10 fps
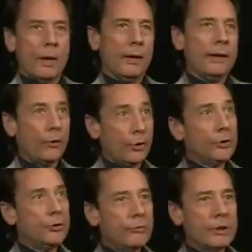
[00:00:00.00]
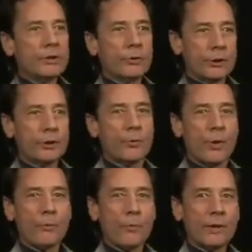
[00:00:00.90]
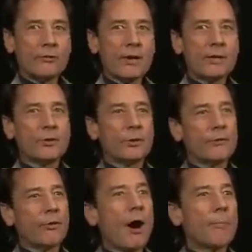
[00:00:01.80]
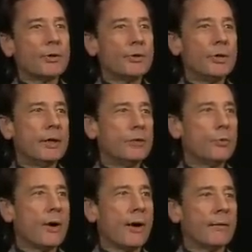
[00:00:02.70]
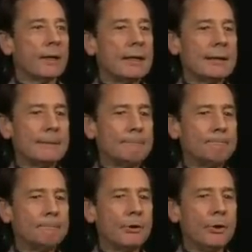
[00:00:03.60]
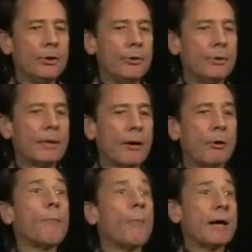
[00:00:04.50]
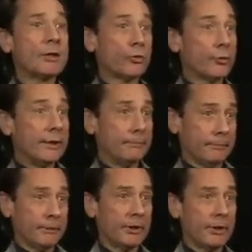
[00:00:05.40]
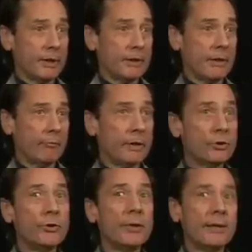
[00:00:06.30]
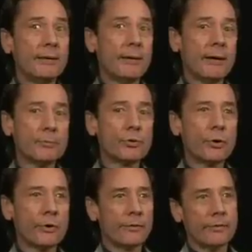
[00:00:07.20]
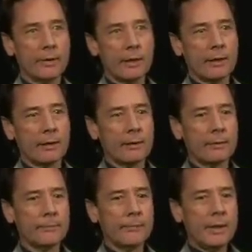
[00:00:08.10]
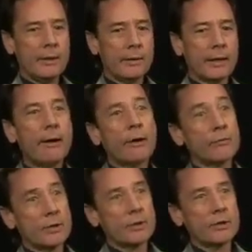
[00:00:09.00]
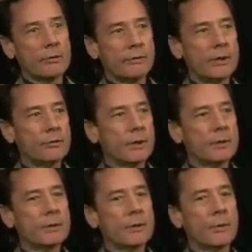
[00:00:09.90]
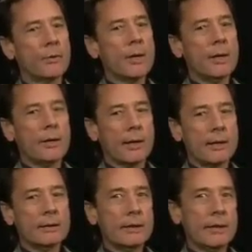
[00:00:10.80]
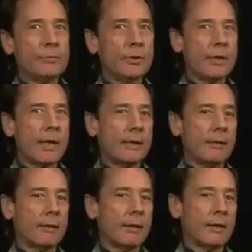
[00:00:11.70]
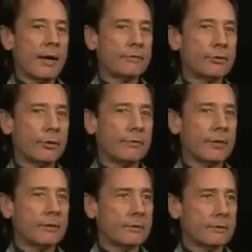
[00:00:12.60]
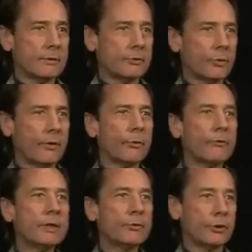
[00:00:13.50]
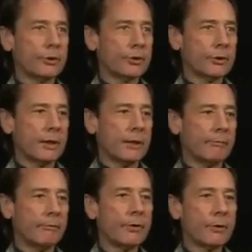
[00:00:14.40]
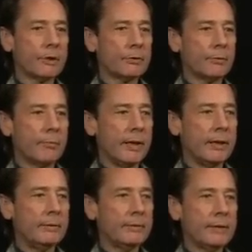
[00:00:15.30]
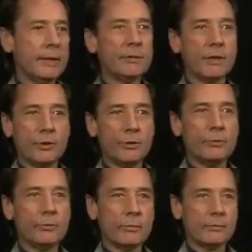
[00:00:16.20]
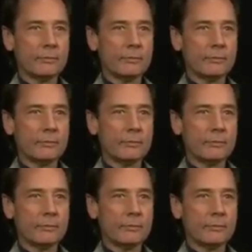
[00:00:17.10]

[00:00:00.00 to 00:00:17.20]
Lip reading: Well, in order to do research, one tries to look for opportunities where that are extreme to some extent, right? So you can observe the characteristics that are of interest. So the kinds of teams that have served as sort of the research focus would be teams that do